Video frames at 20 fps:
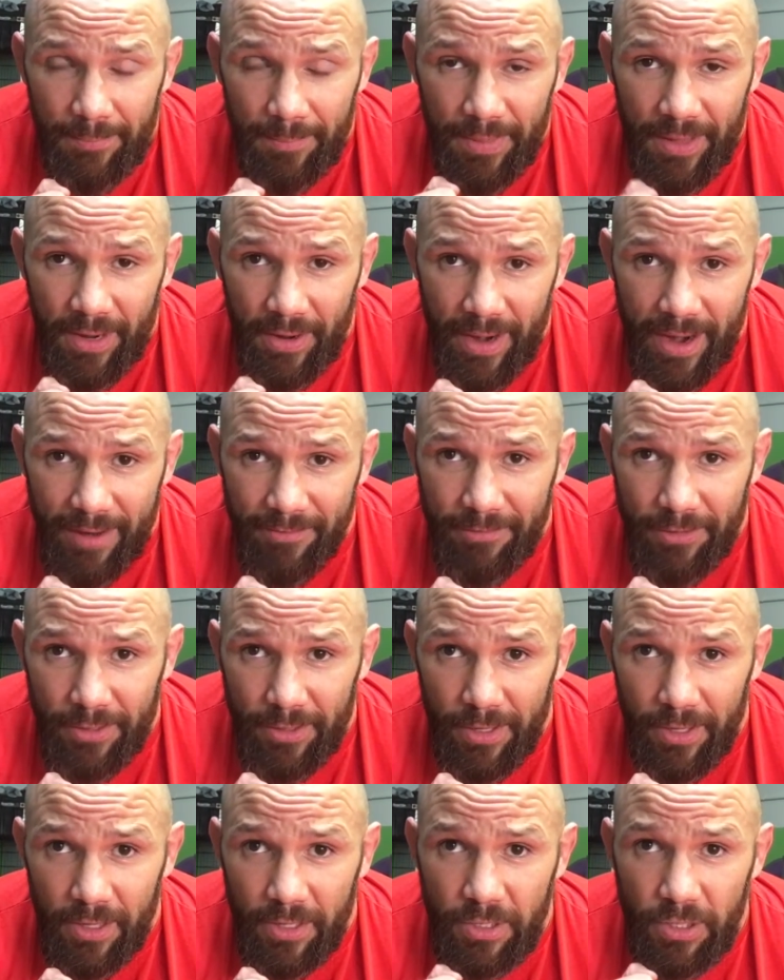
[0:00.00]

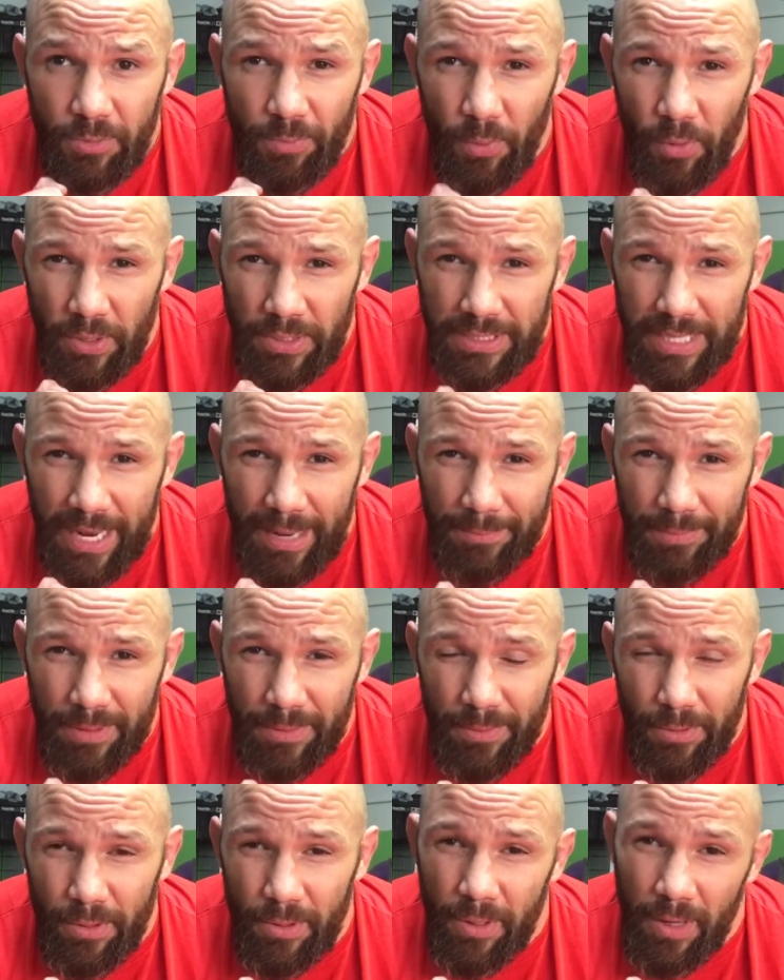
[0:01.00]
Thereafter, sports
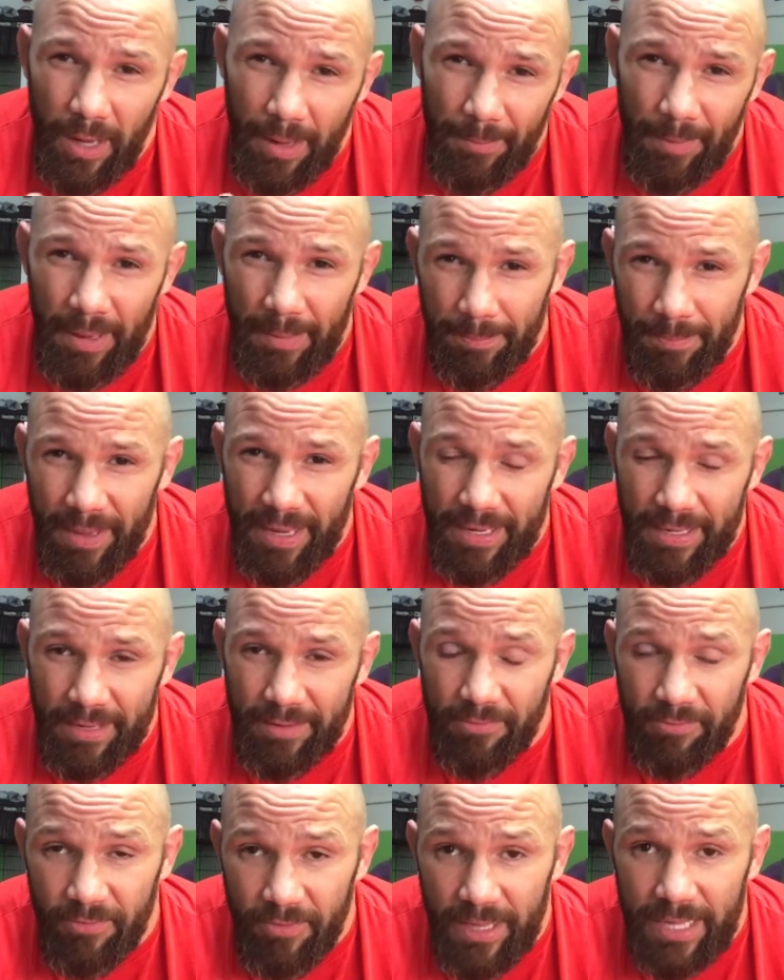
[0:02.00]
applicable, I might bend
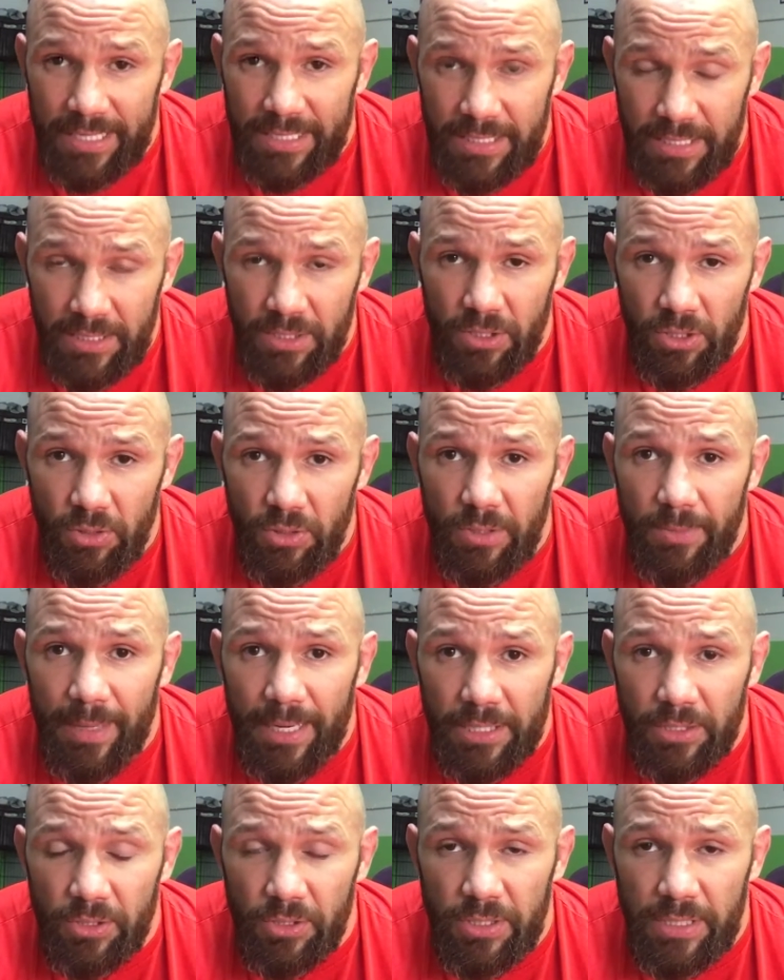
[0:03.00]
and flex and do some
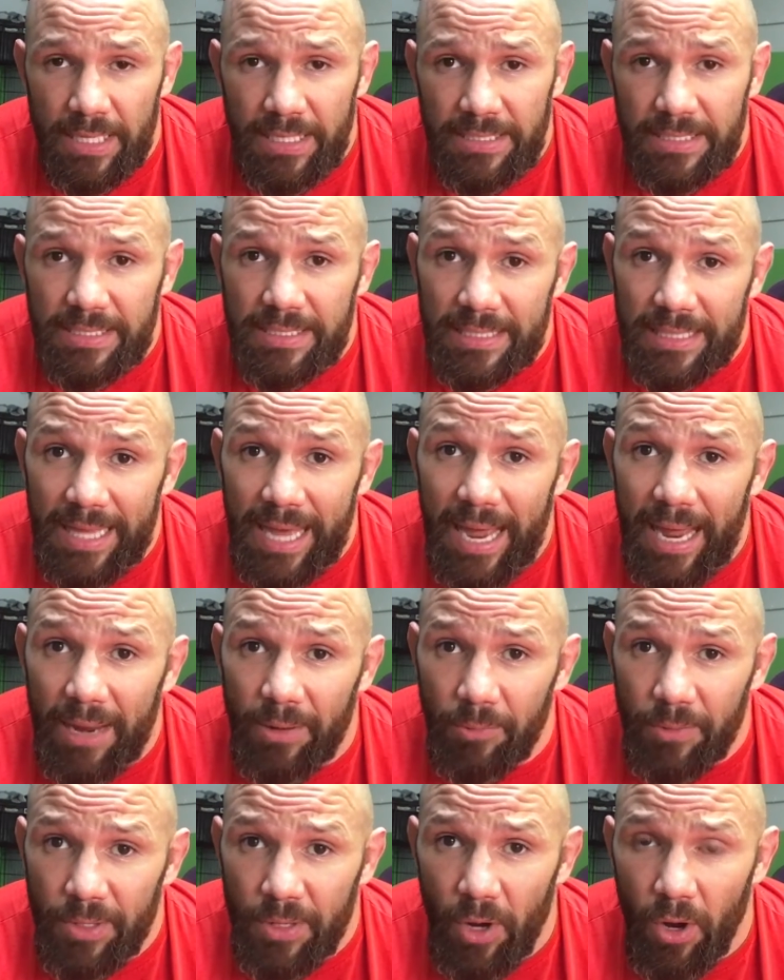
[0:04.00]
exercises in that
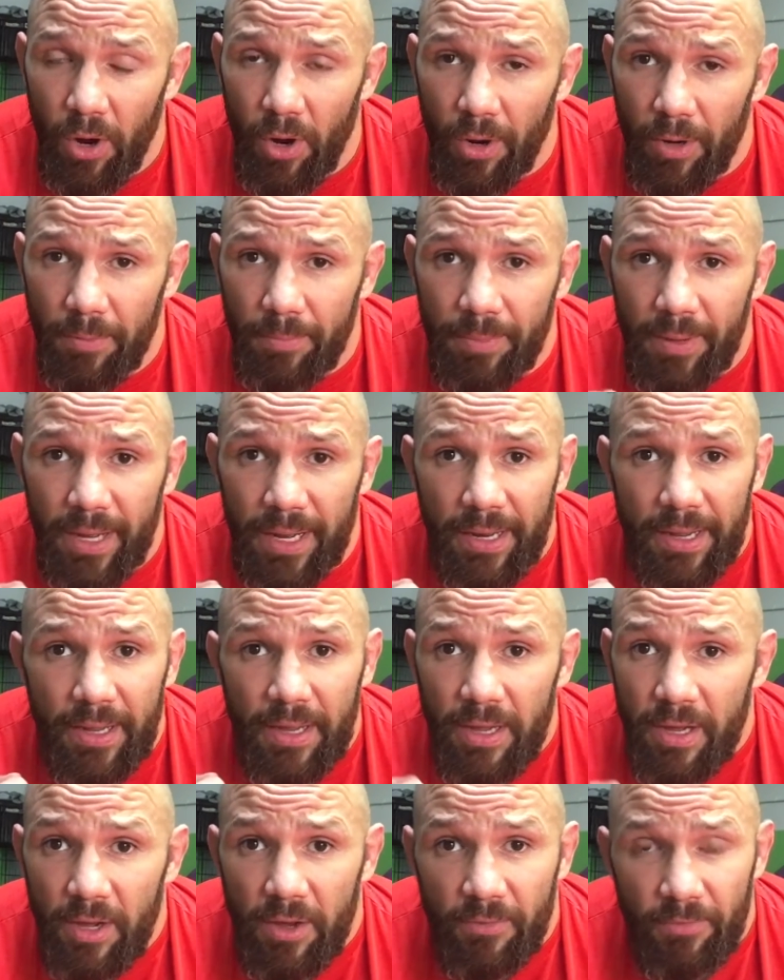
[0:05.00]
regard. But
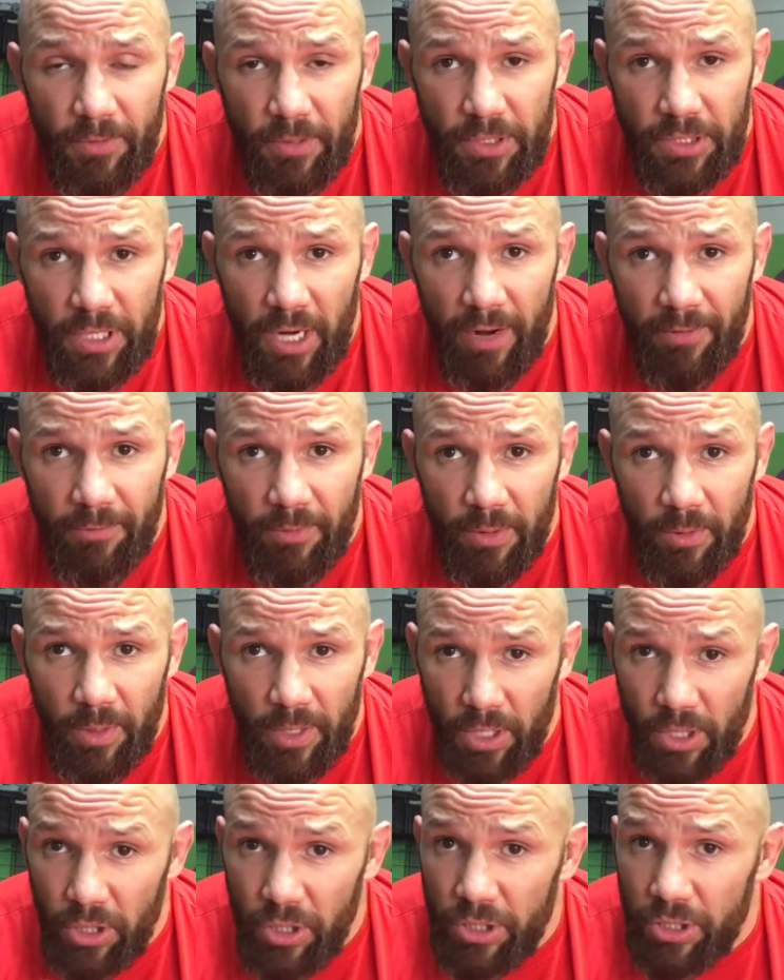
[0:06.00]
first off, we
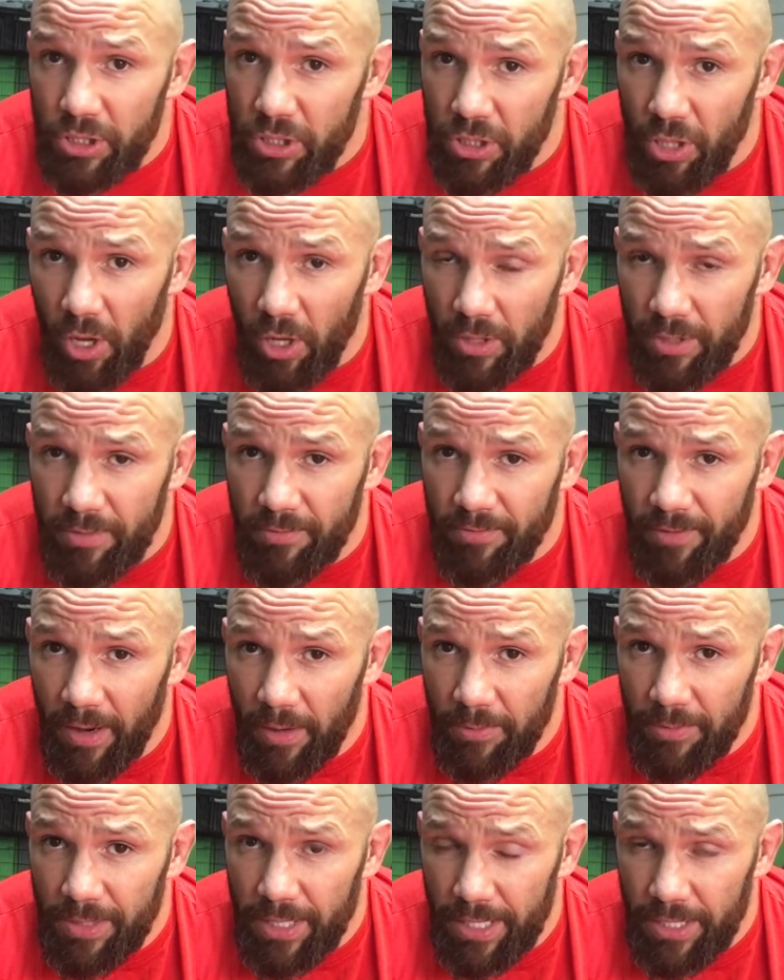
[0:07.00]
want a good solid
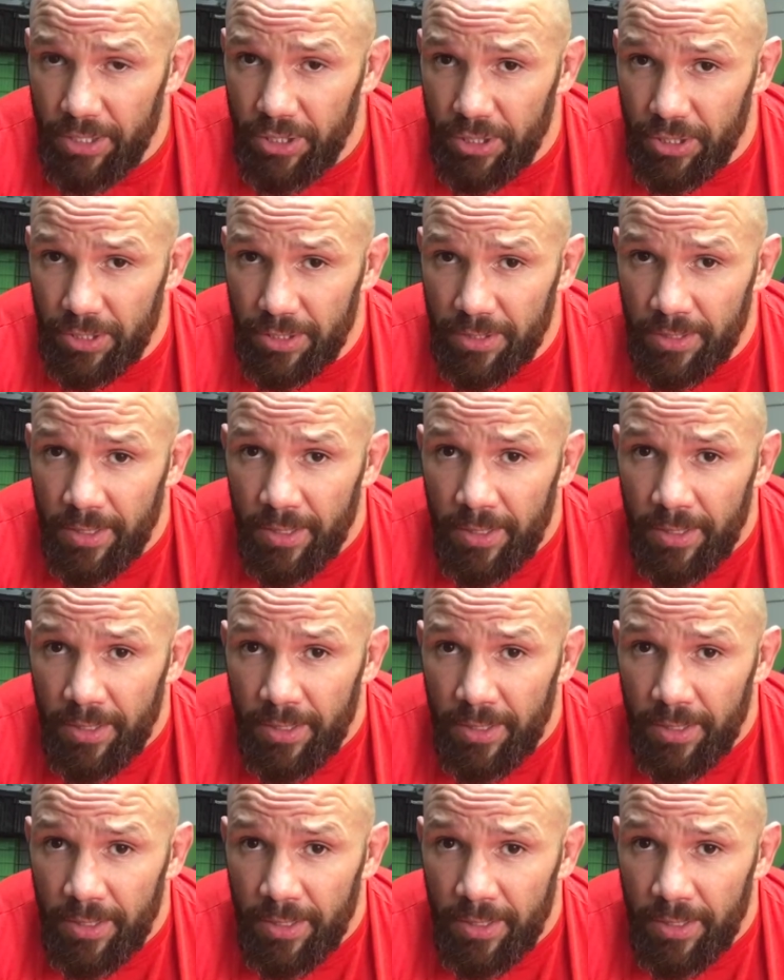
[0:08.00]
foundation.